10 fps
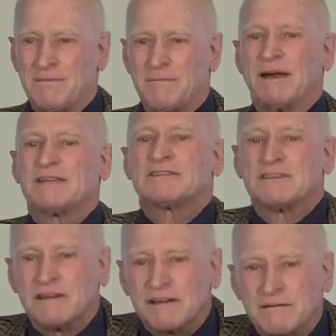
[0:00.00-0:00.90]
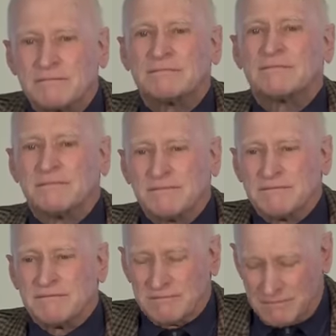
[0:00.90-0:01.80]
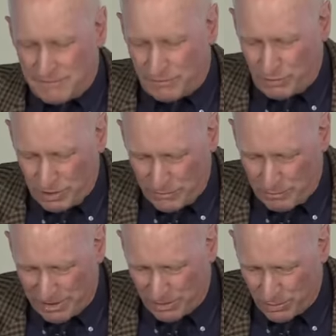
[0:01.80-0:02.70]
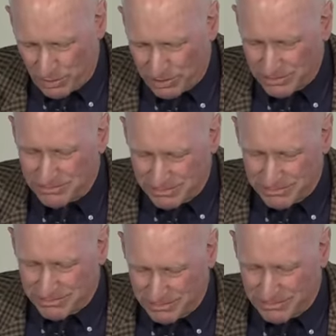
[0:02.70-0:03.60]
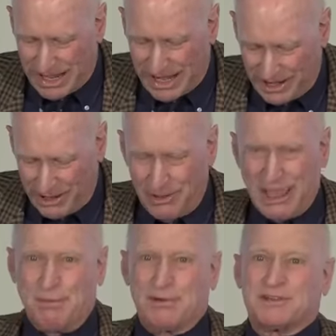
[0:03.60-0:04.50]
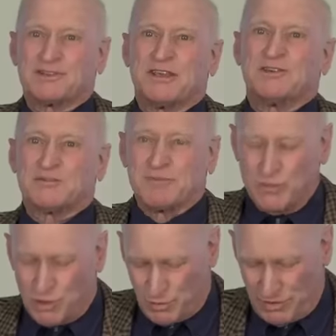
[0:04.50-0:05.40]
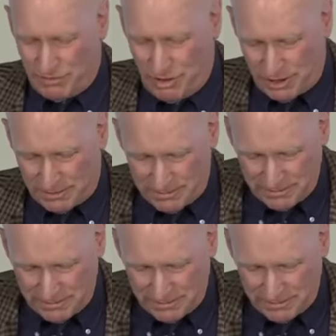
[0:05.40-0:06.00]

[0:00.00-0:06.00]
but for want of a better word, anarcho-capitalist seems to be what we've got.